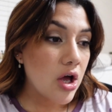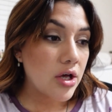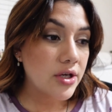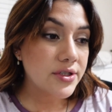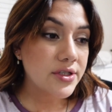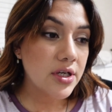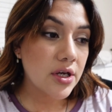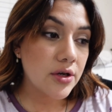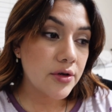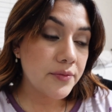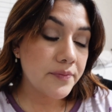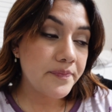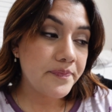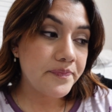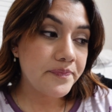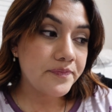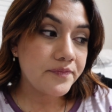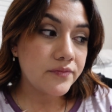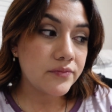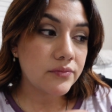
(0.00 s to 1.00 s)
Also,
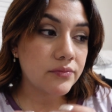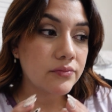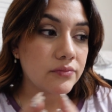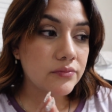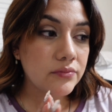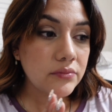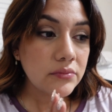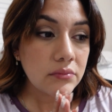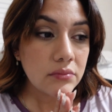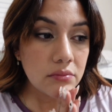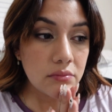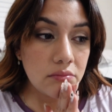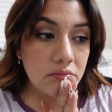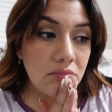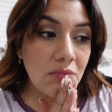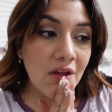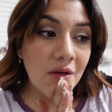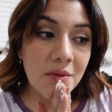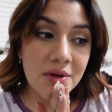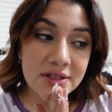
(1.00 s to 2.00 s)

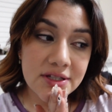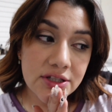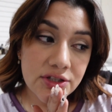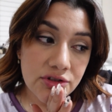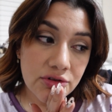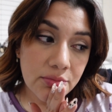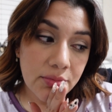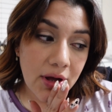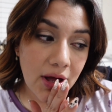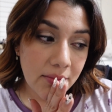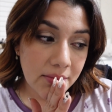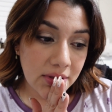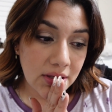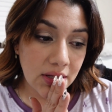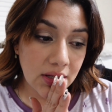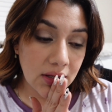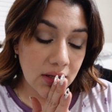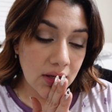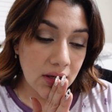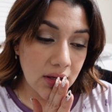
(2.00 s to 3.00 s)
my sister bought
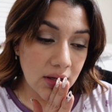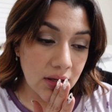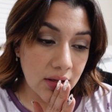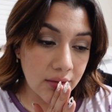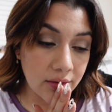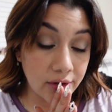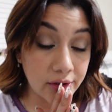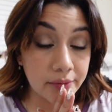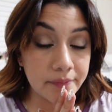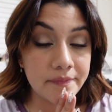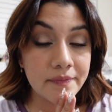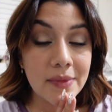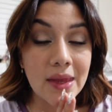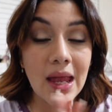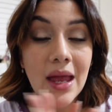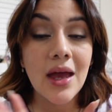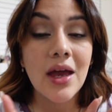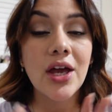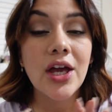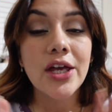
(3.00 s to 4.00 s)
me, or
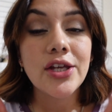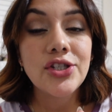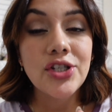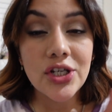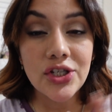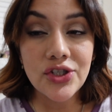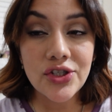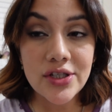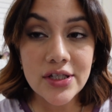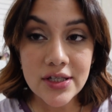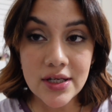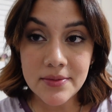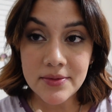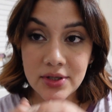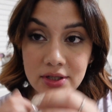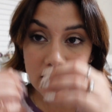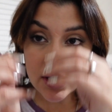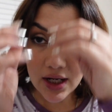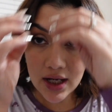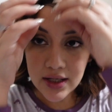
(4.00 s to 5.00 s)
changing the
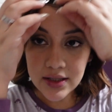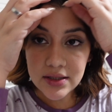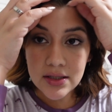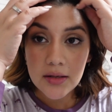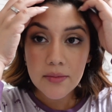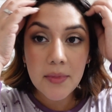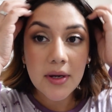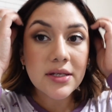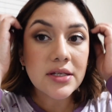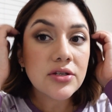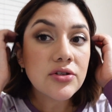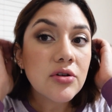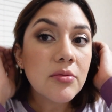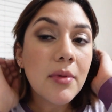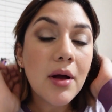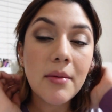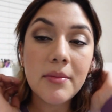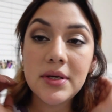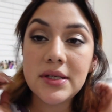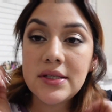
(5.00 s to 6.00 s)
subject, I guess, my sister
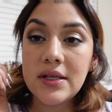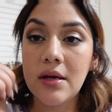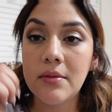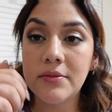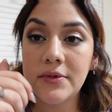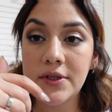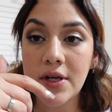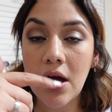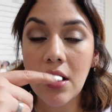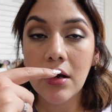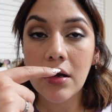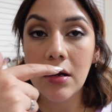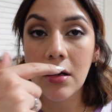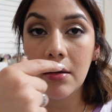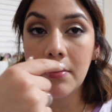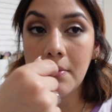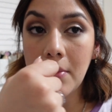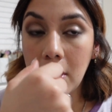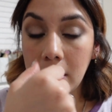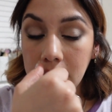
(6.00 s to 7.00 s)
bought me some Doc
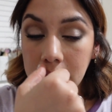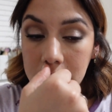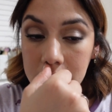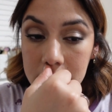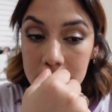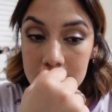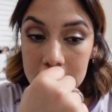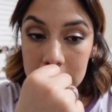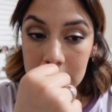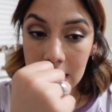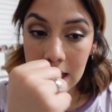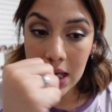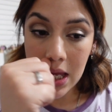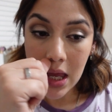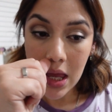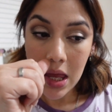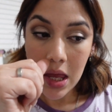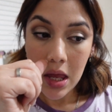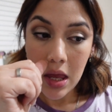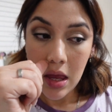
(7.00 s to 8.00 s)
Martens,
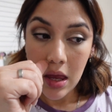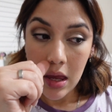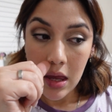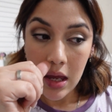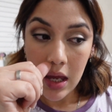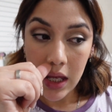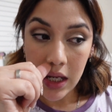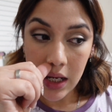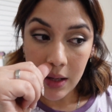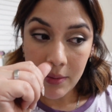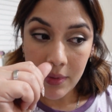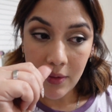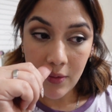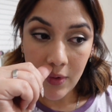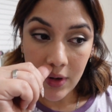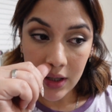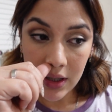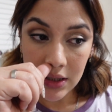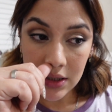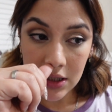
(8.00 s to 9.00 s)
and I've been
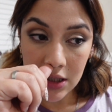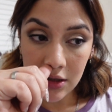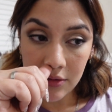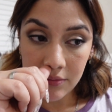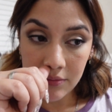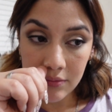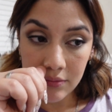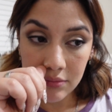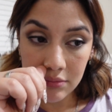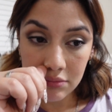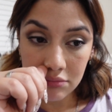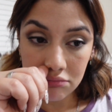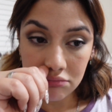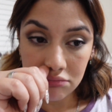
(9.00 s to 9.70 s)
wearing them.